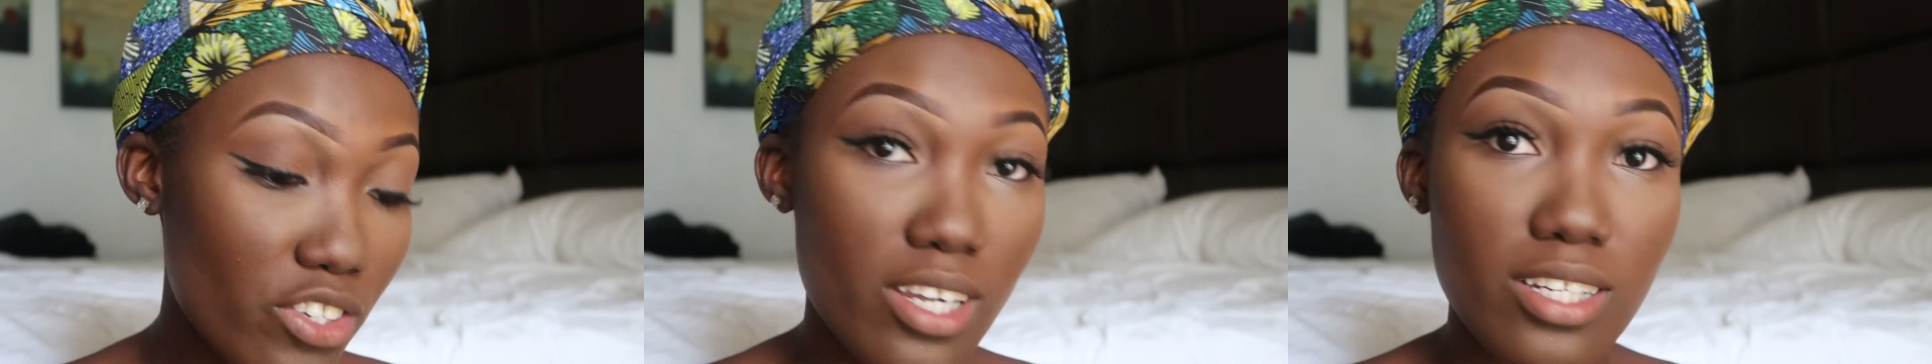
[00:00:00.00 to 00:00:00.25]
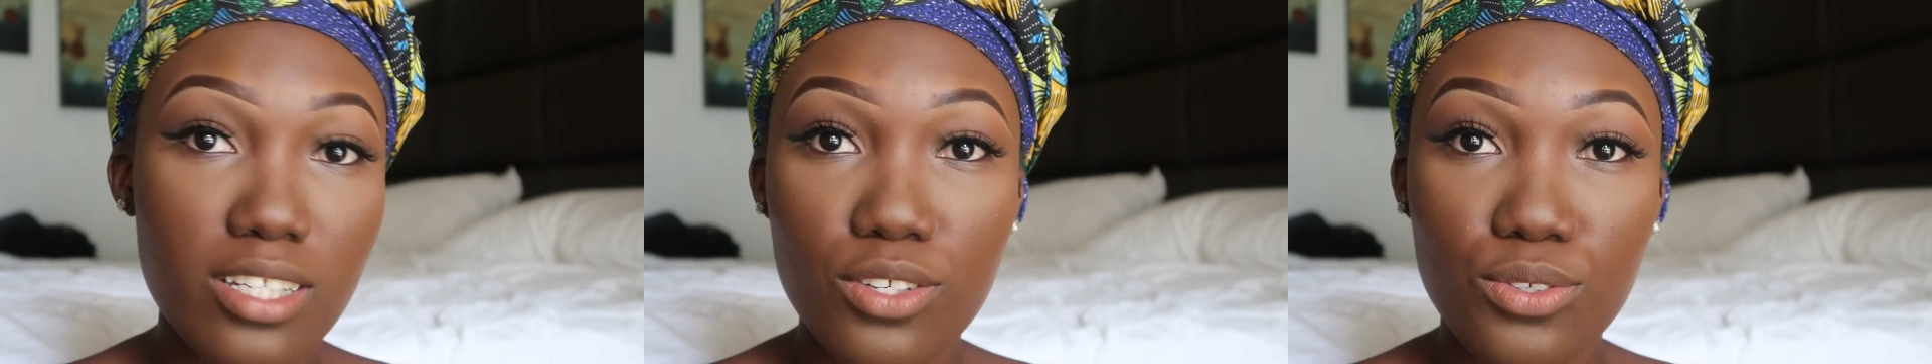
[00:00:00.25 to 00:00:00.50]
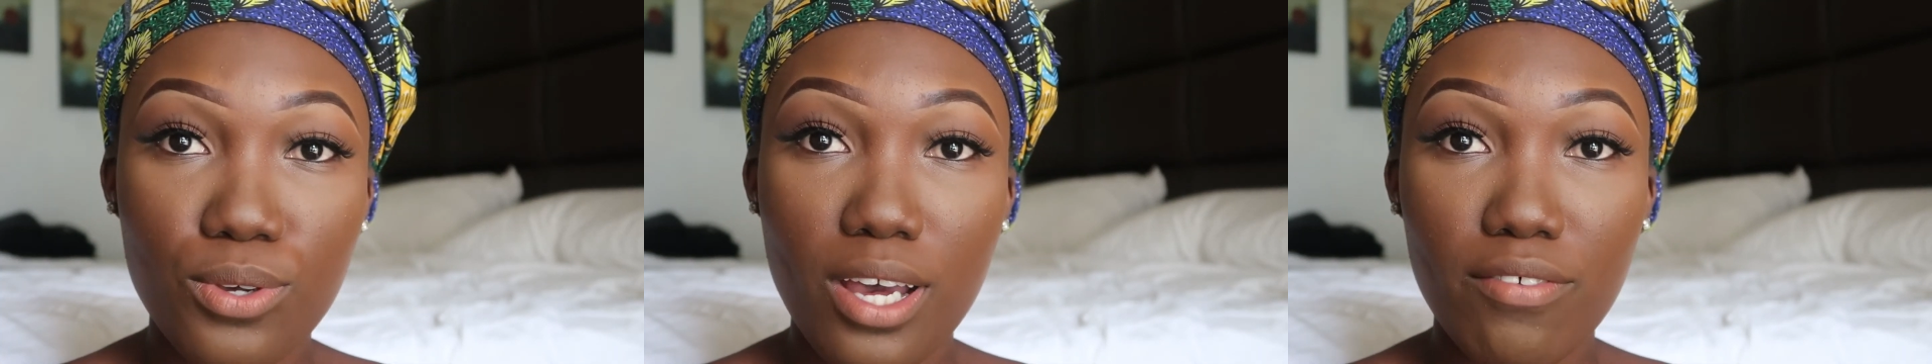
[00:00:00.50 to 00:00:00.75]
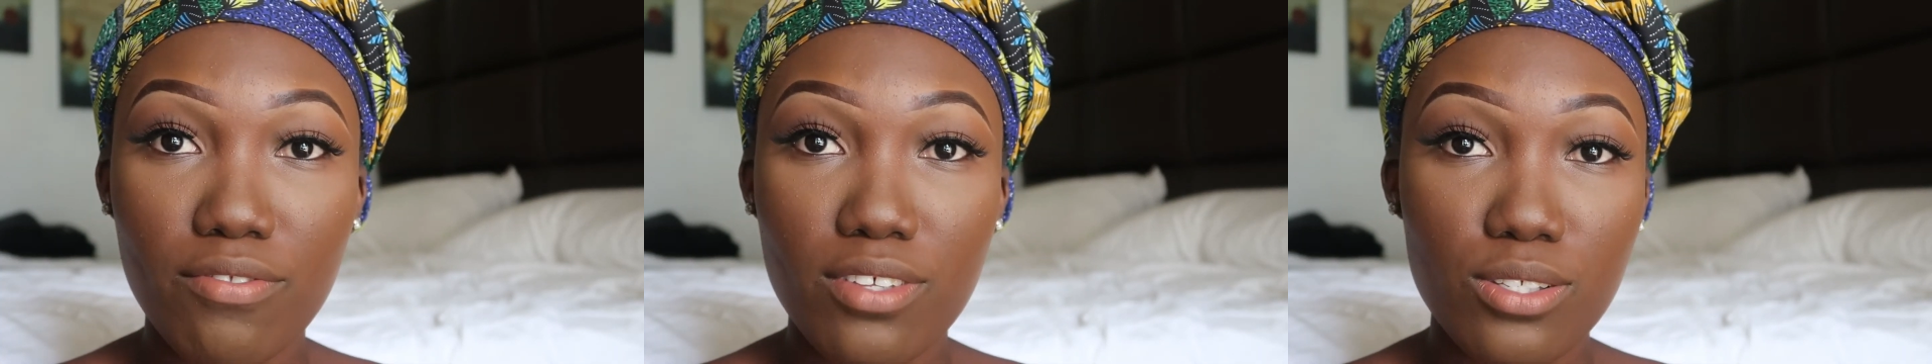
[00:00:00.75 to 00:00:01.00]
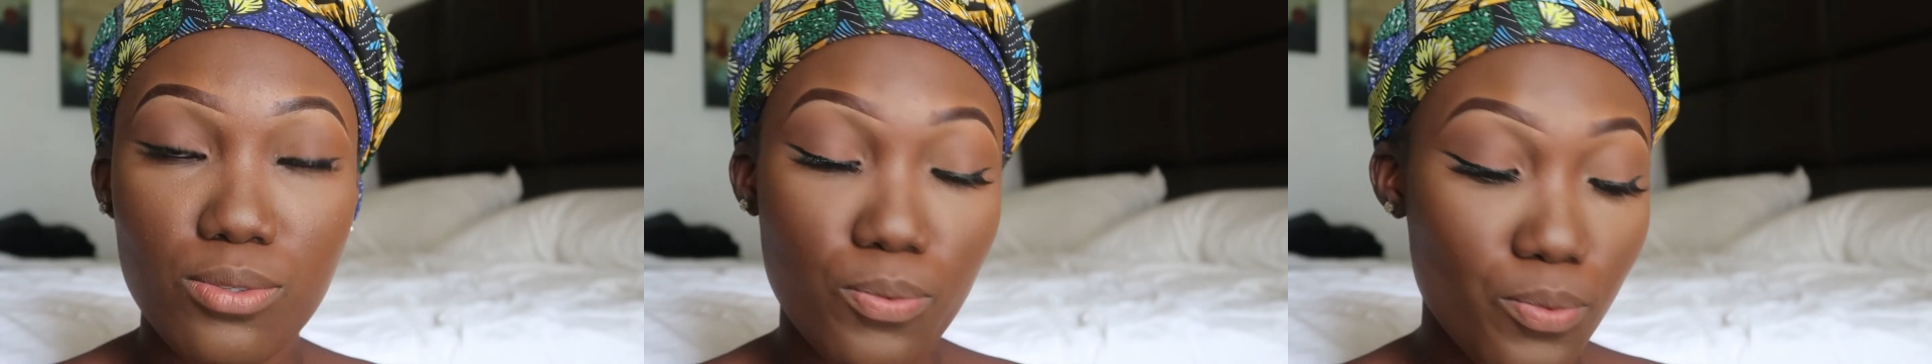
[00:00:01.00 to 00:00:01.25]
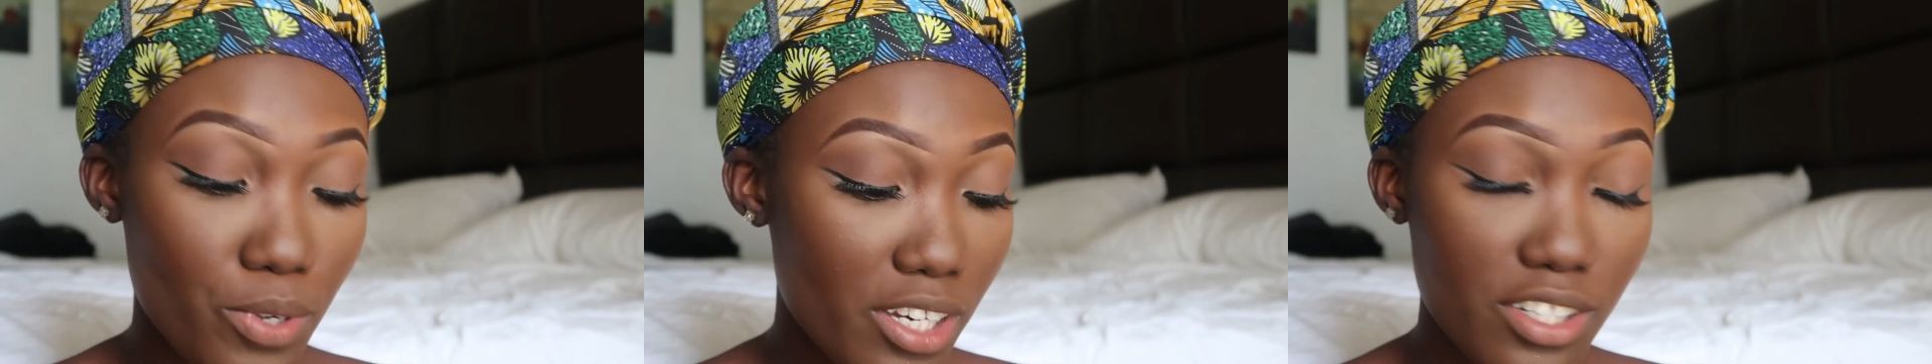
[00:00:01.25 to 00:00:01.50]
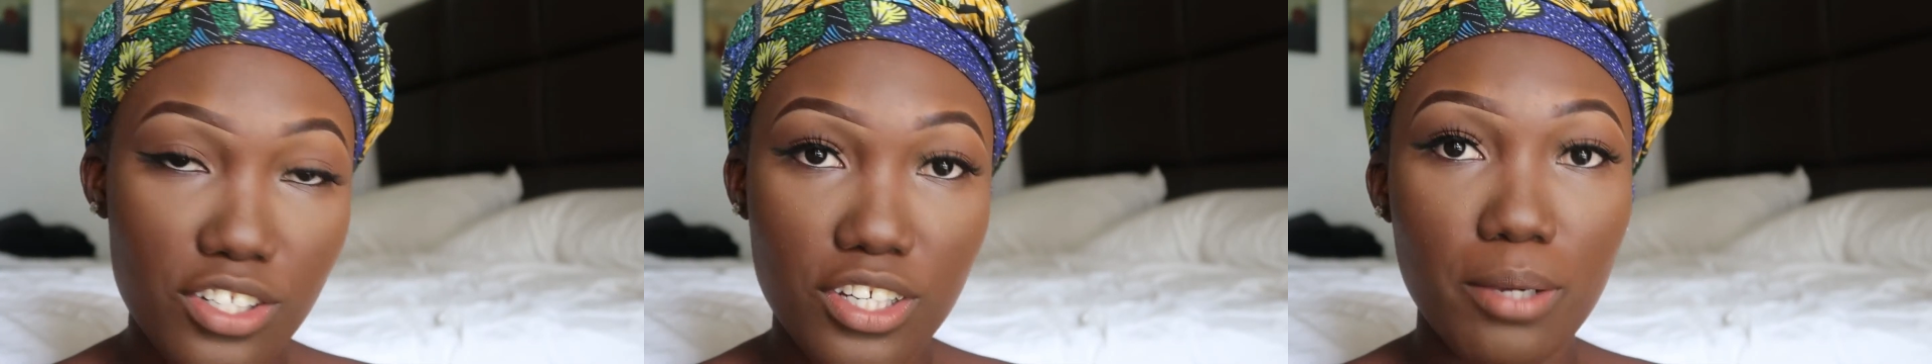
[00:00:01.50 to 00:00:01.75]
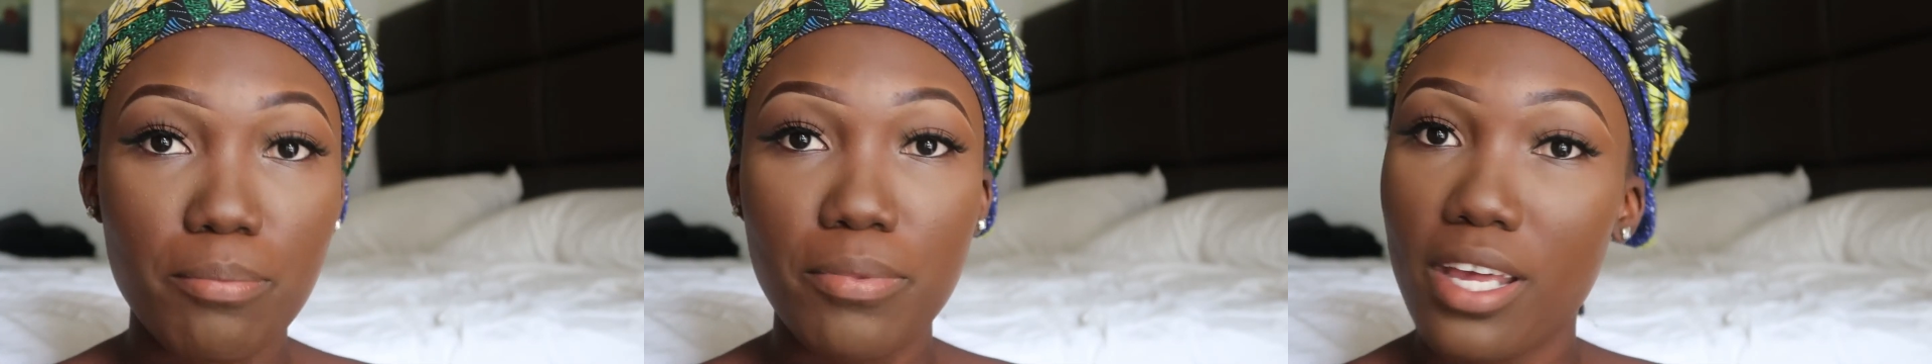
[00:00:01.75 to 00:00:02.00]
I tend to have this weird
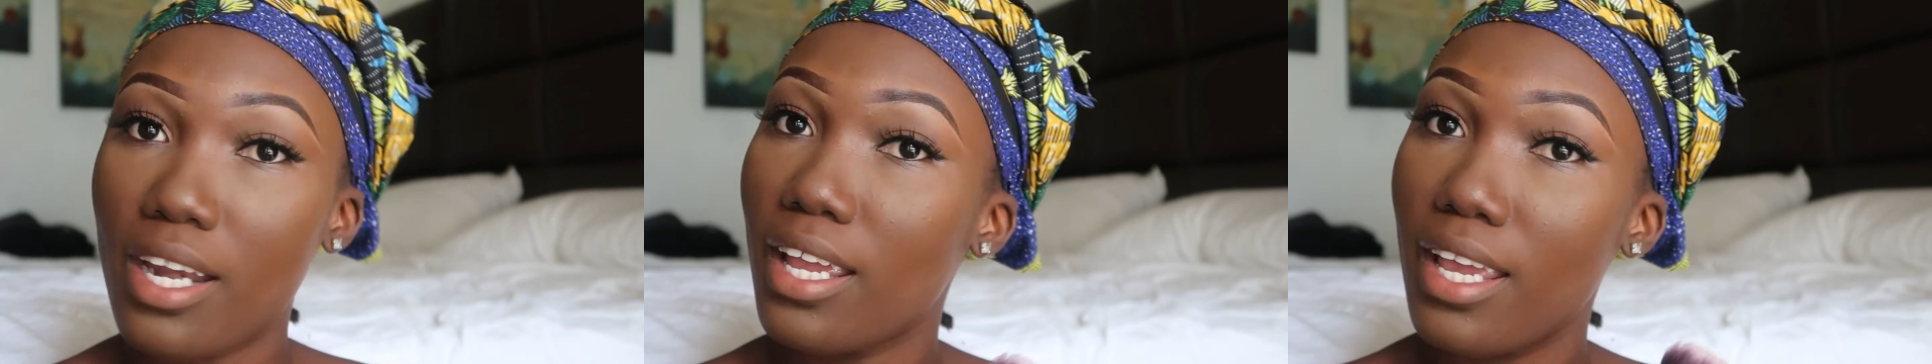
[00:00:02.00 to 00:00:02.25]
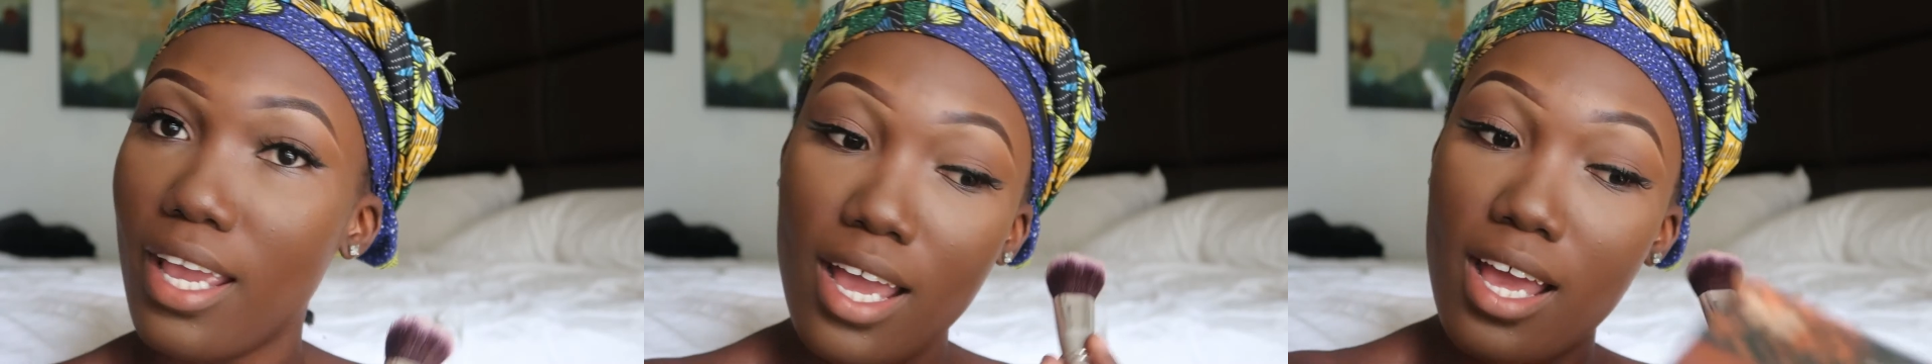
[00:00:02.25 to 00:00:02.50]
shape that I